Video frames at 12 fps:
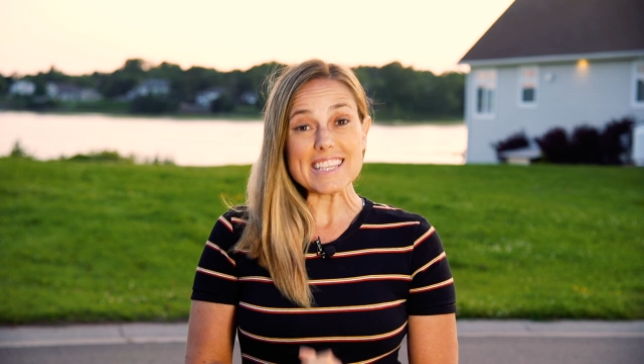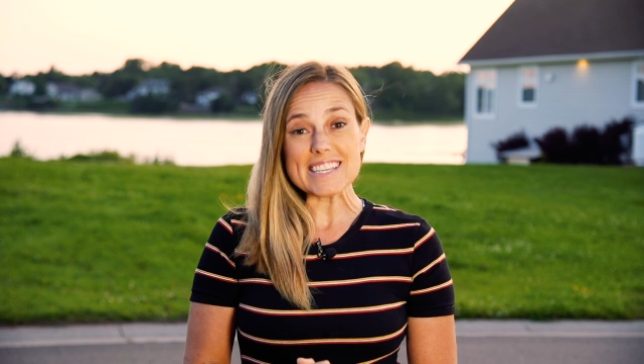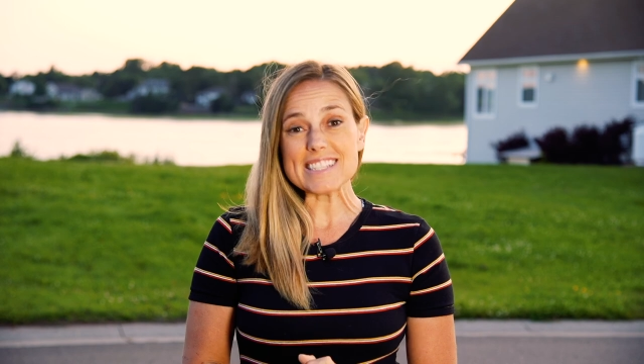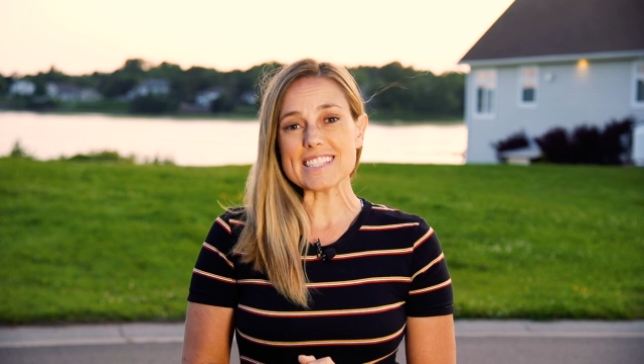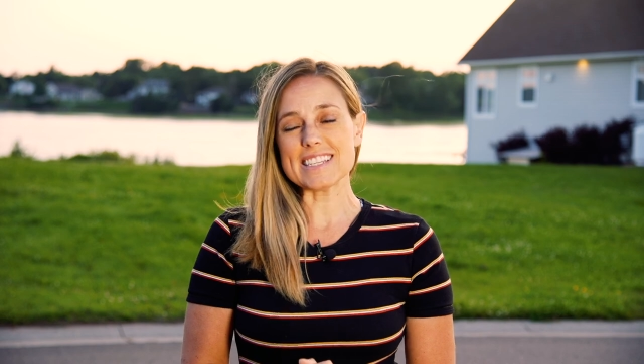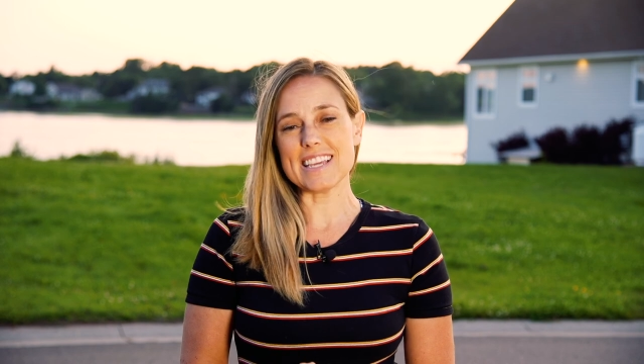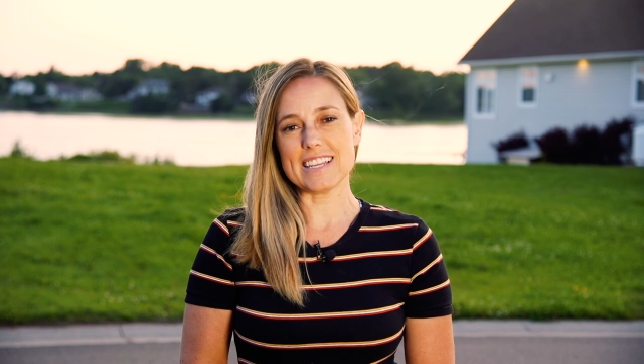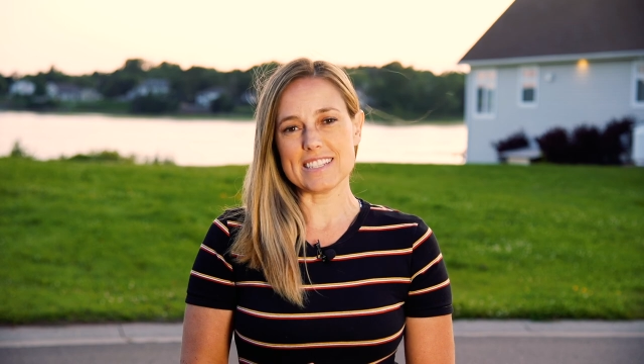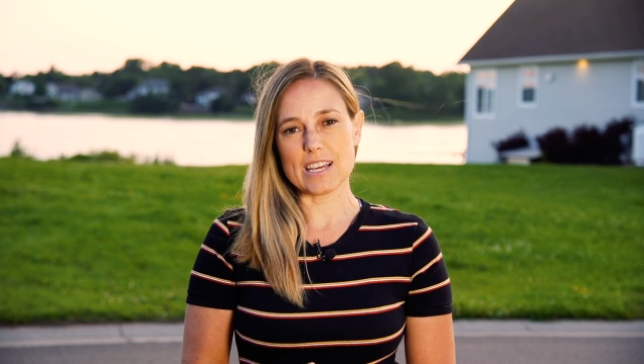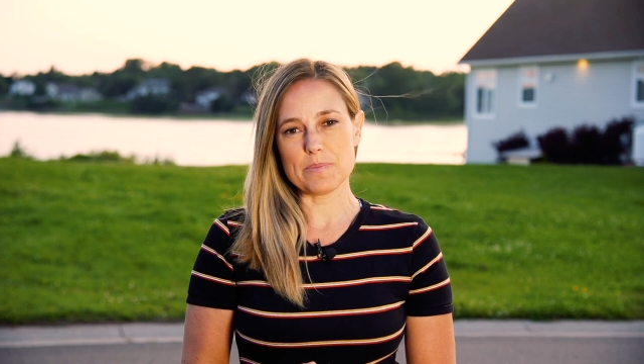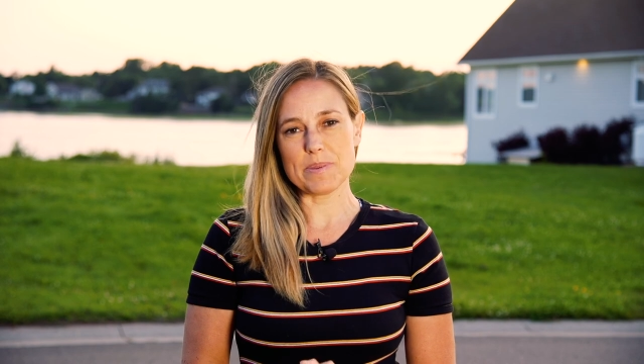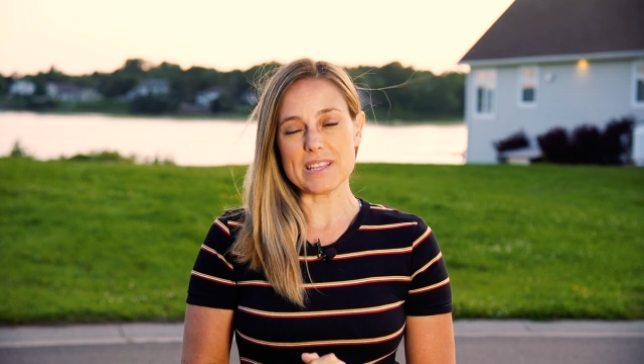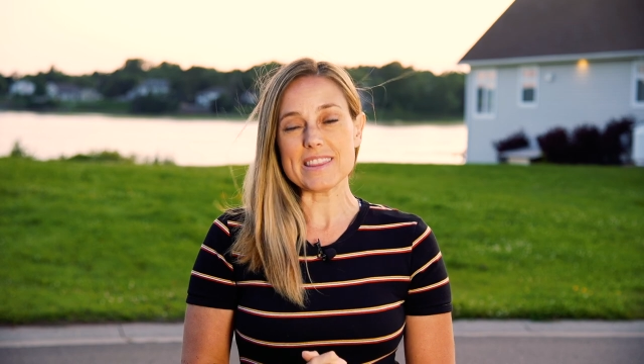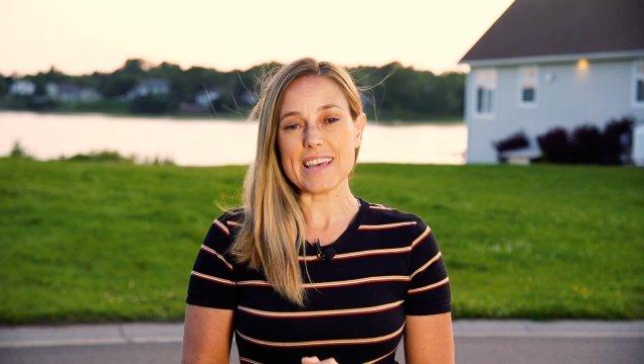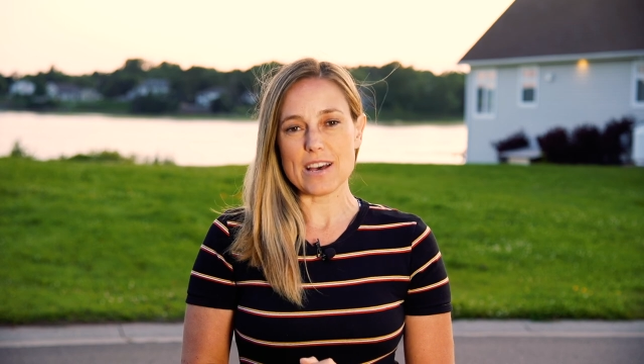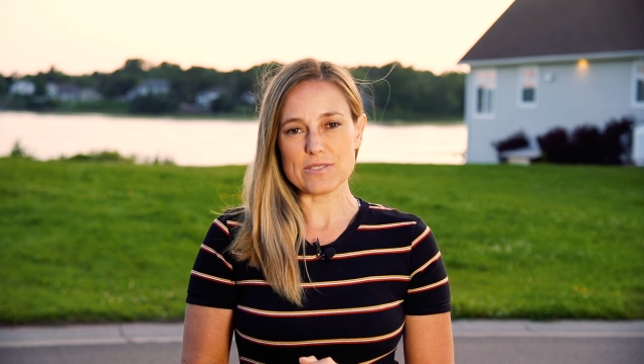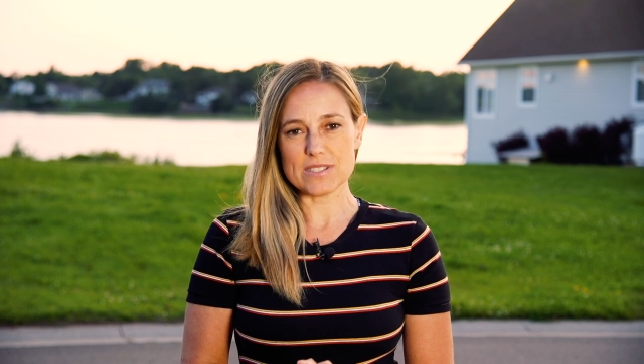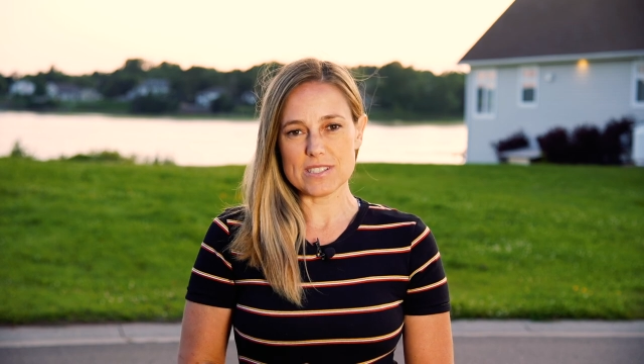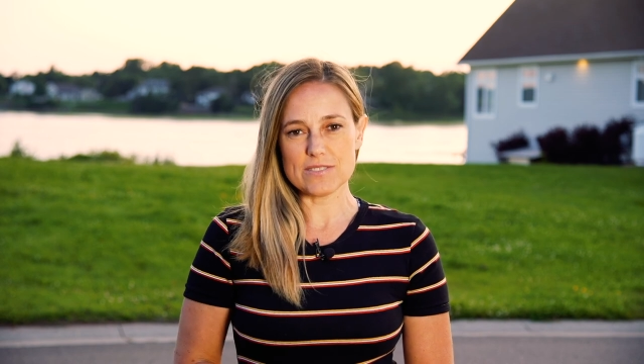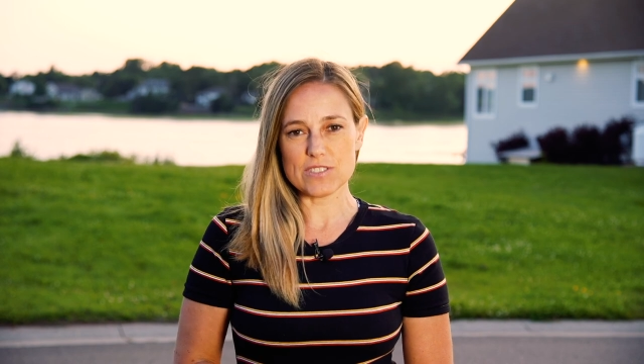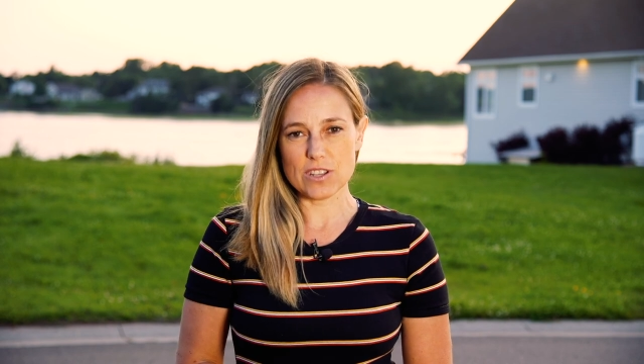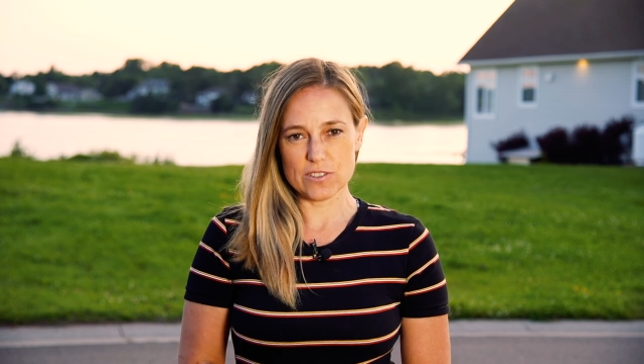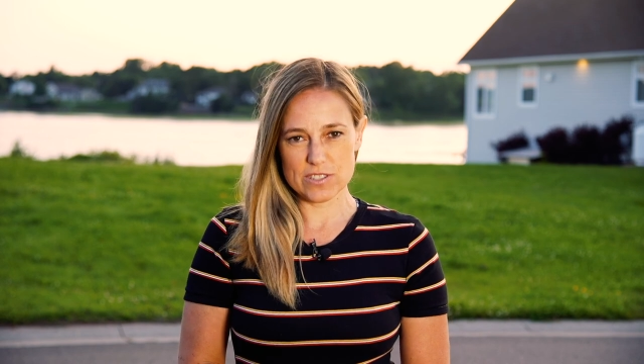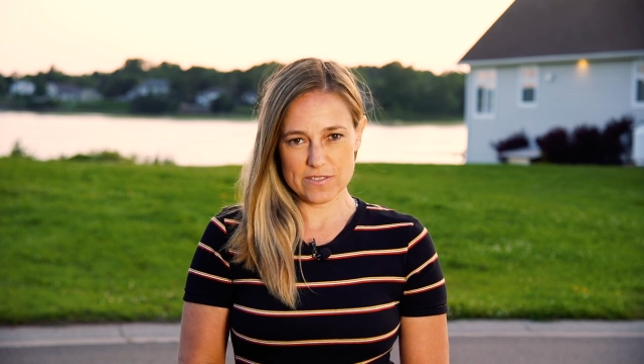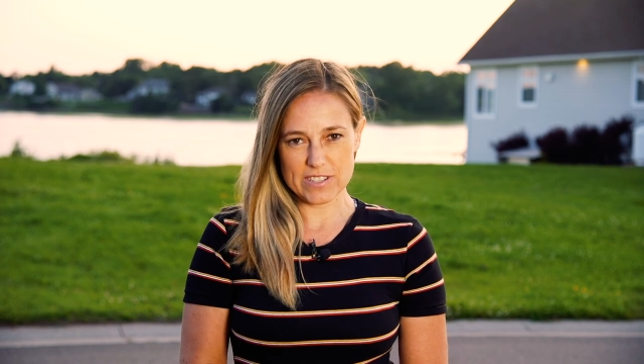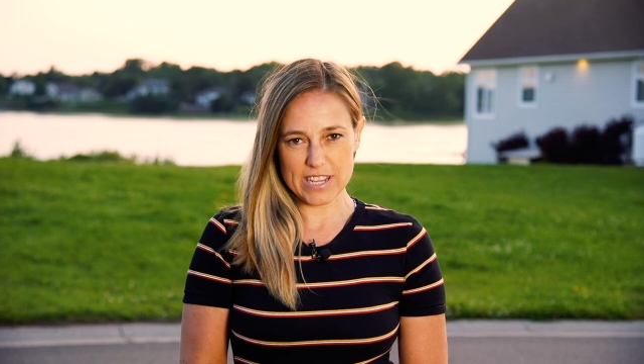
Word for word: easily end up in thousands of dollars of